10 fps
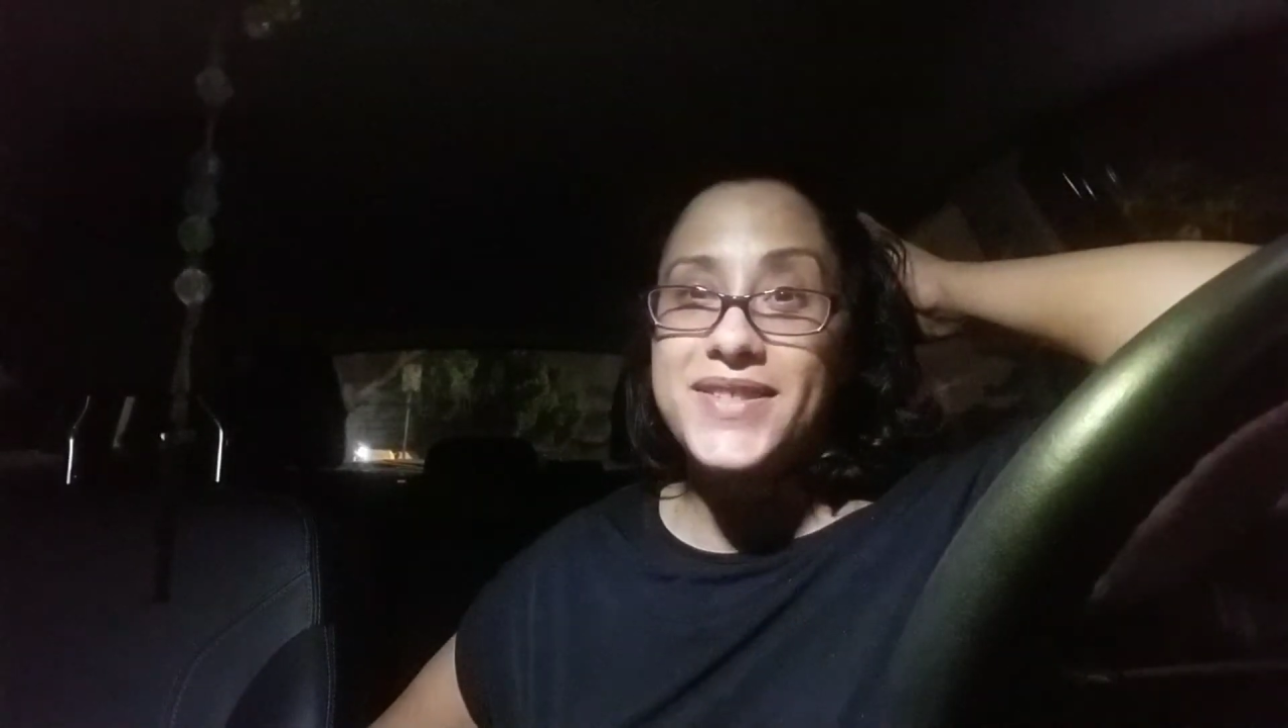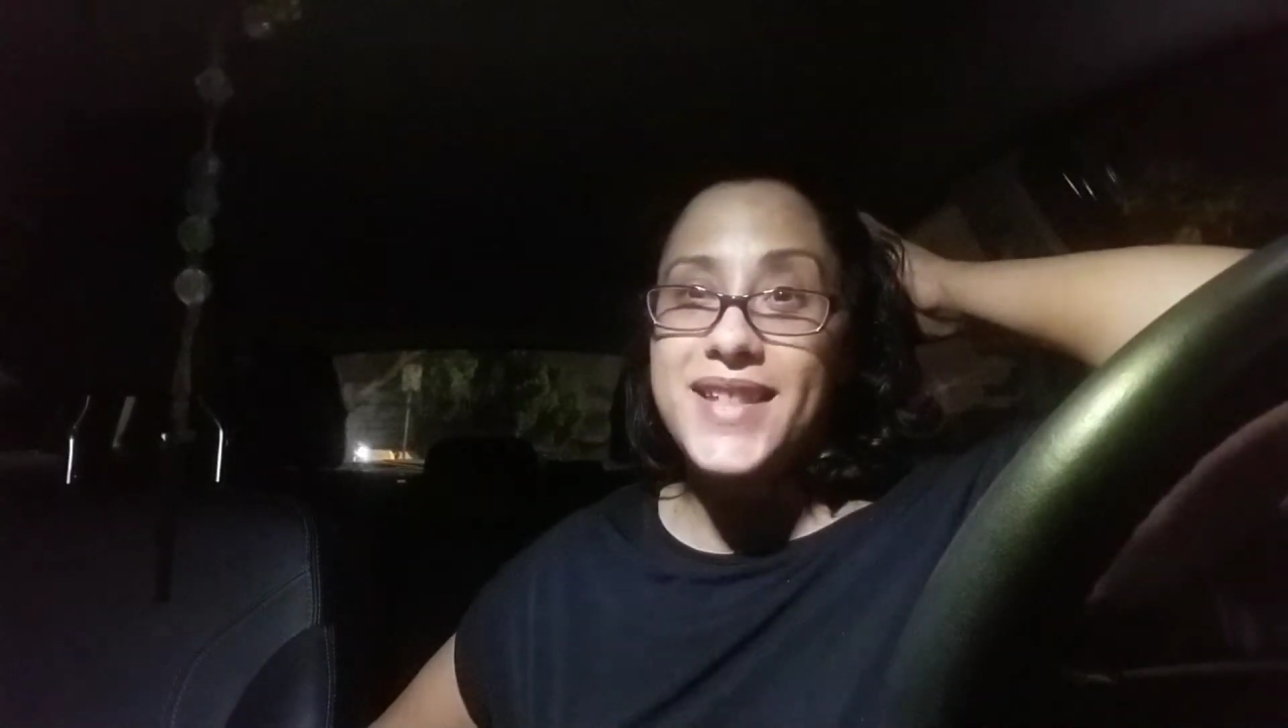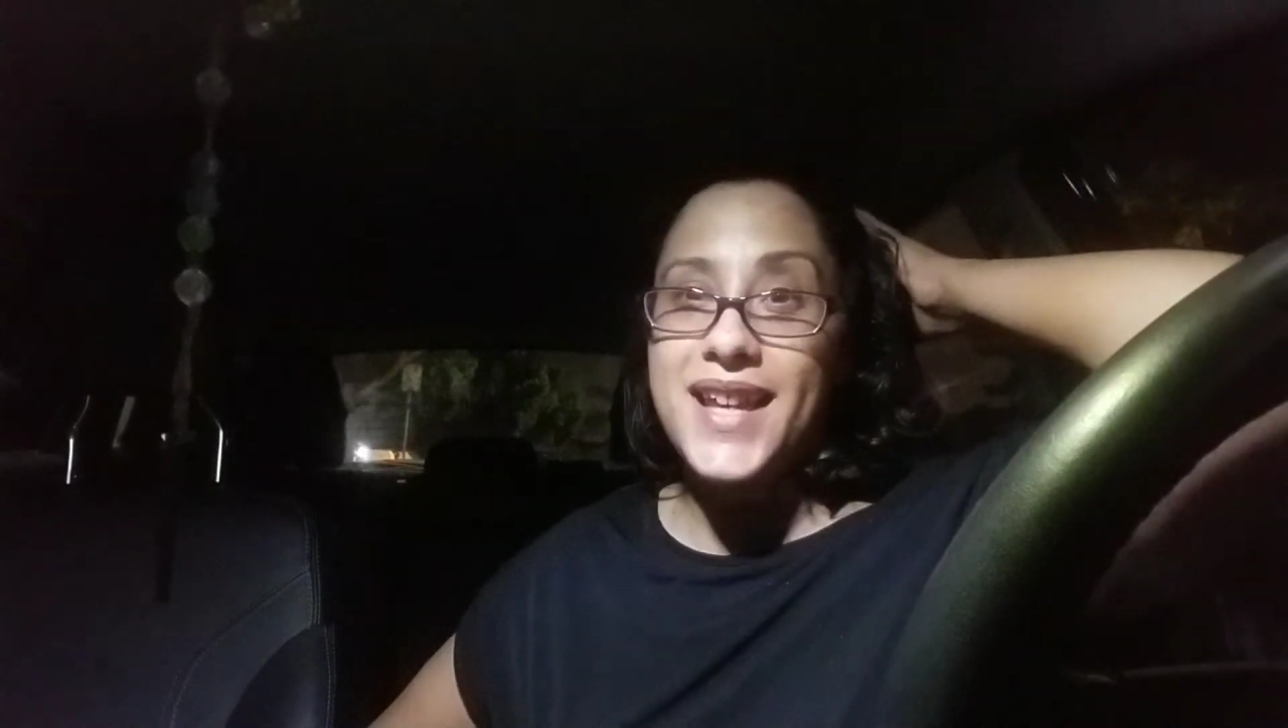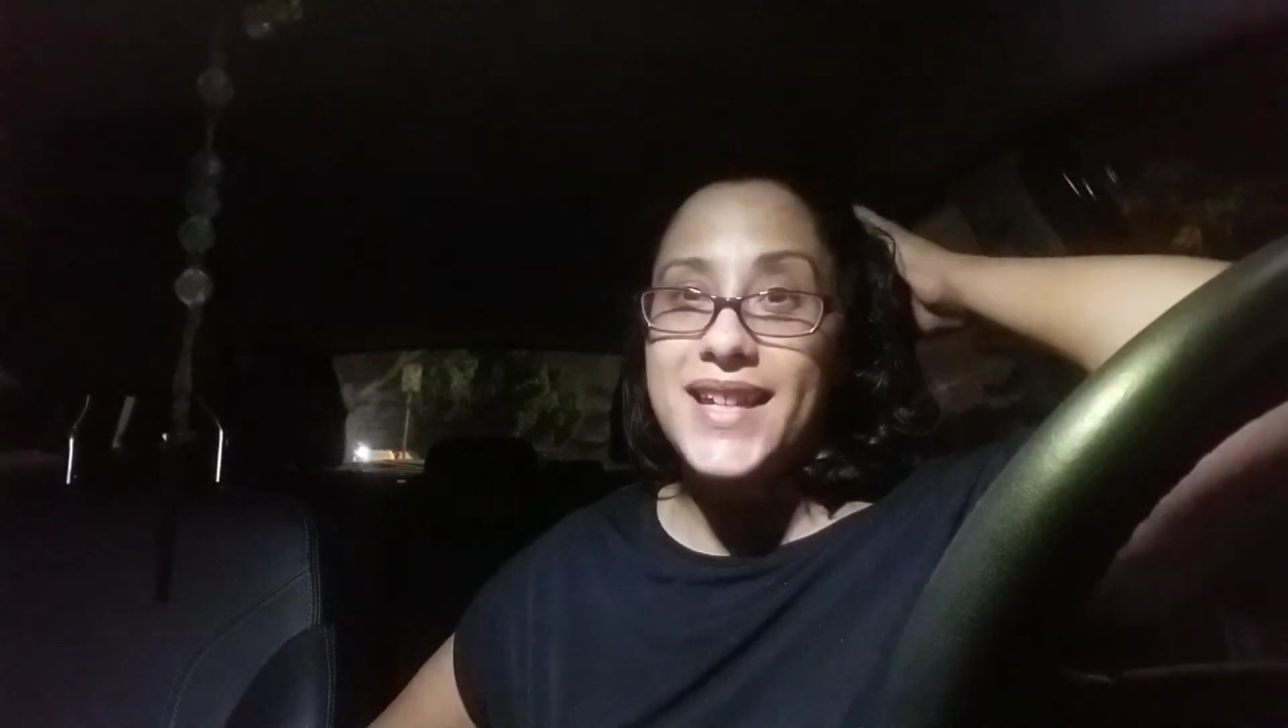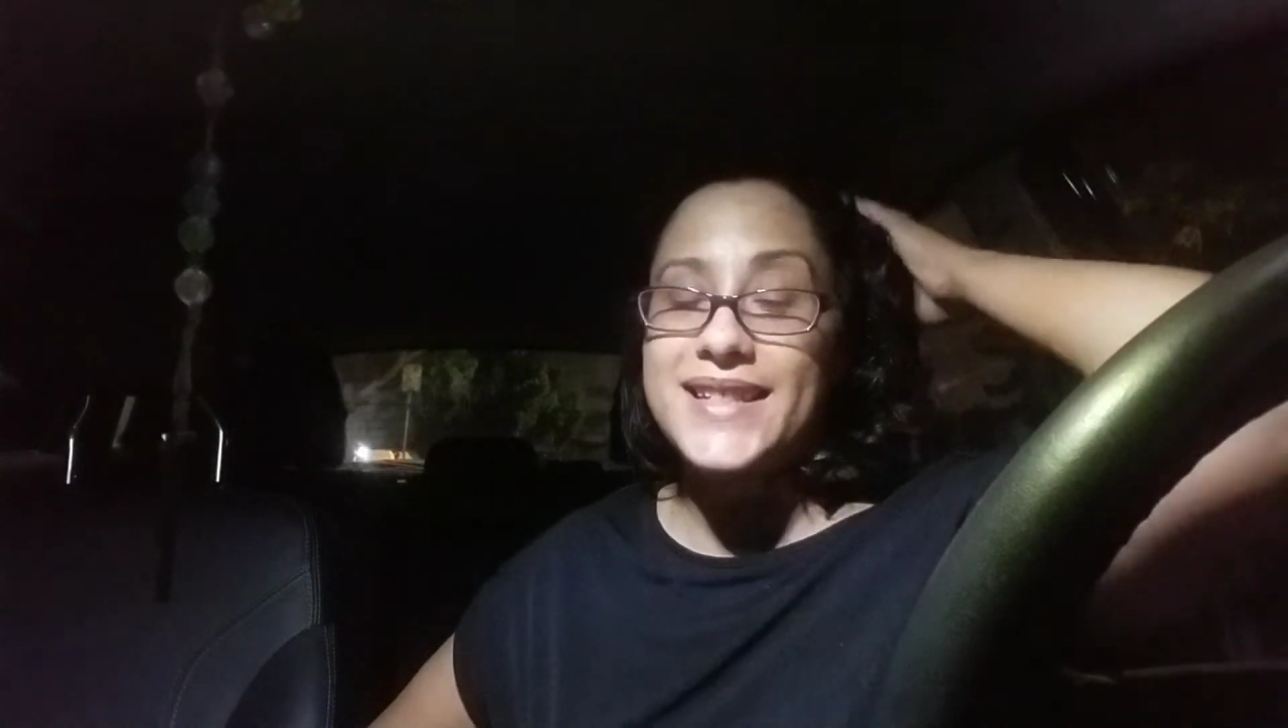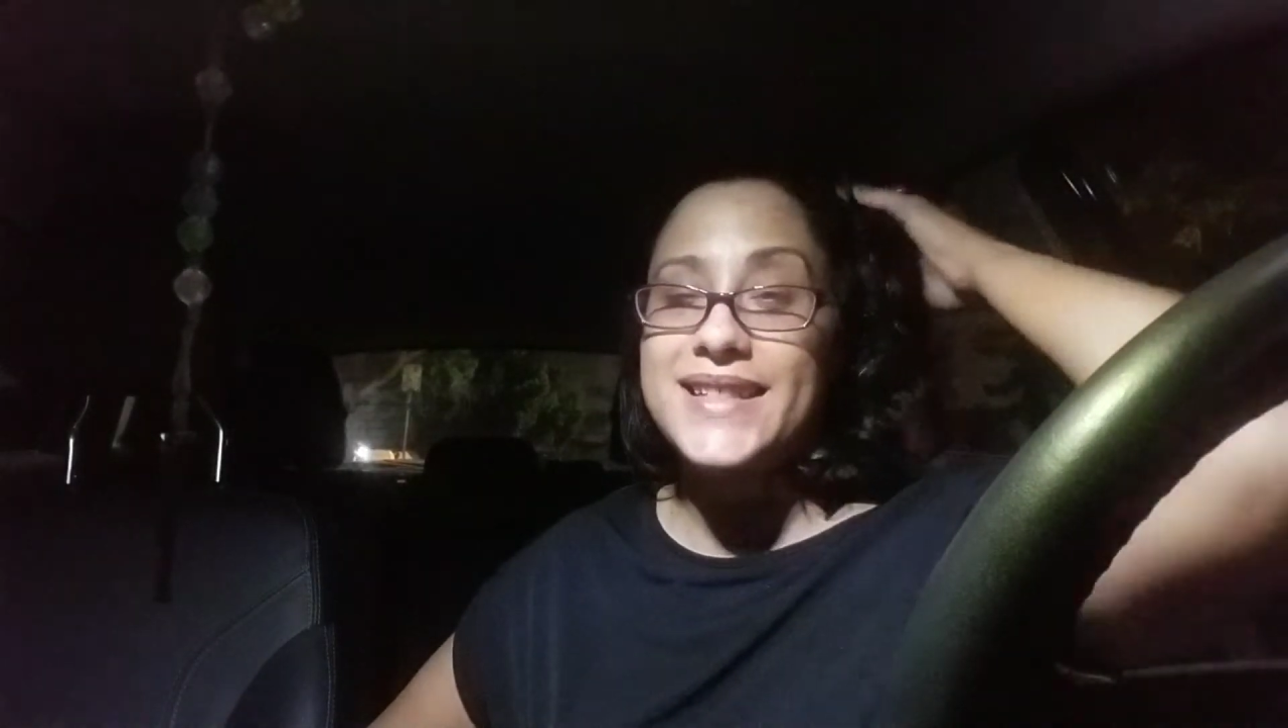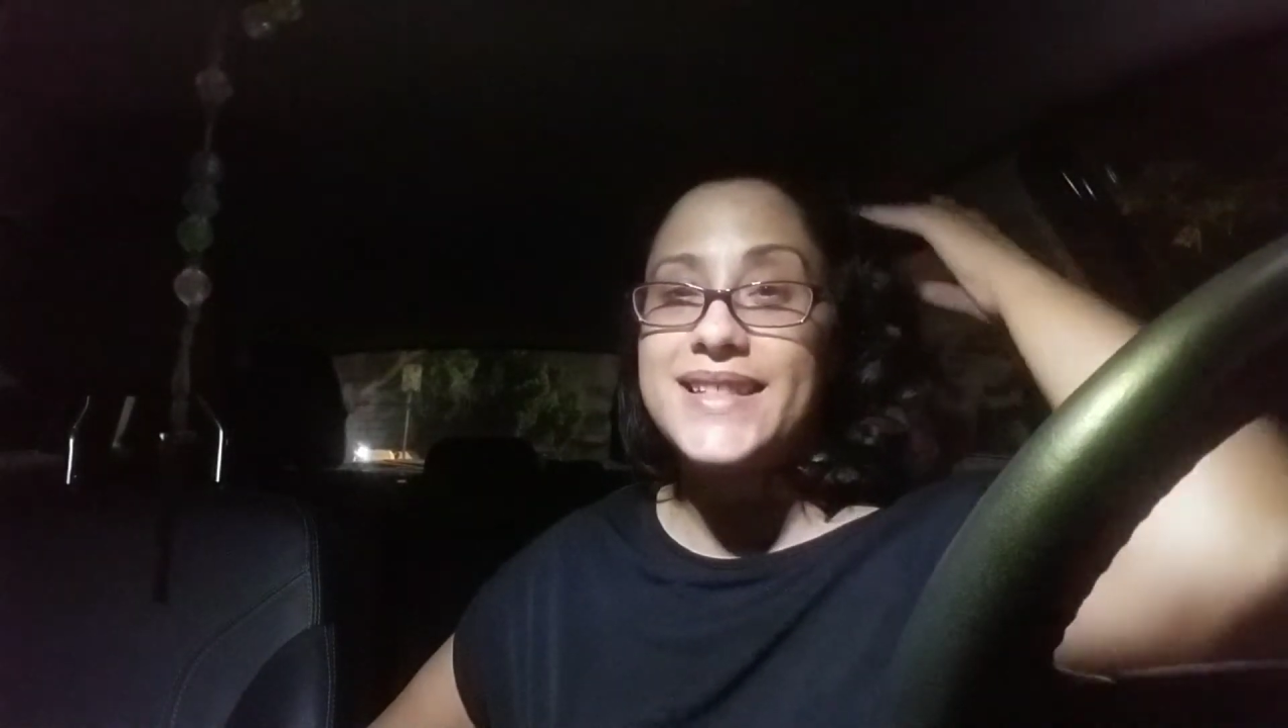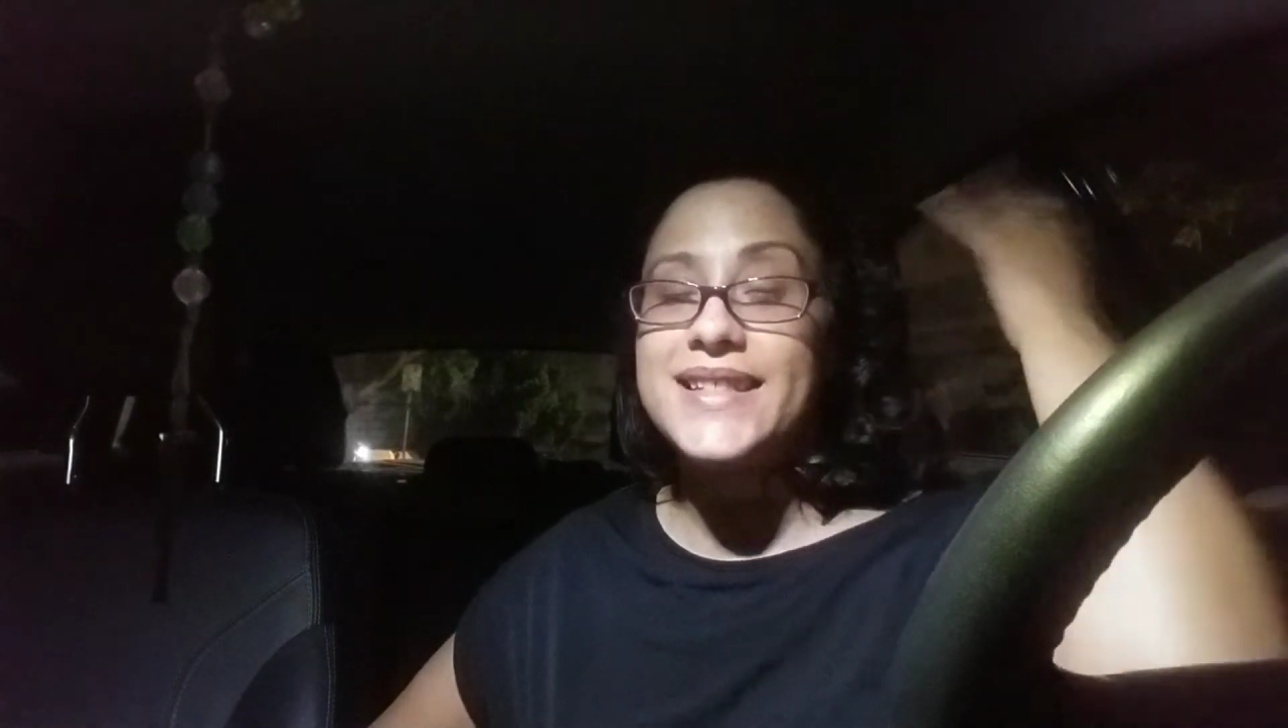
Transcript: signs.